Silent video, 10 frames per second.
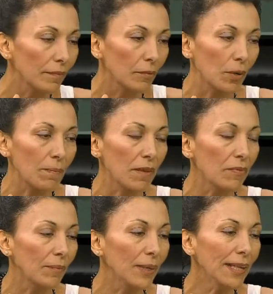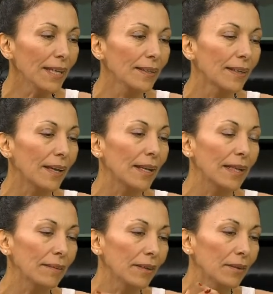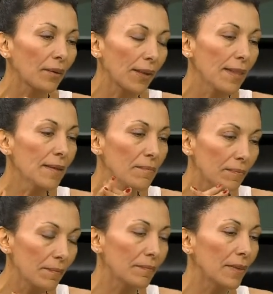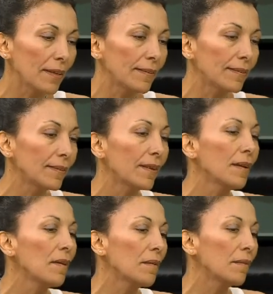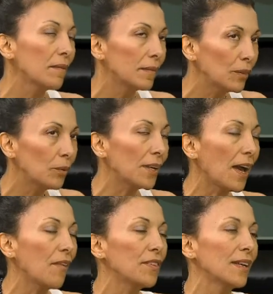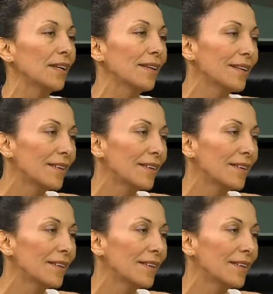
with my family, and living already is 2.5 years.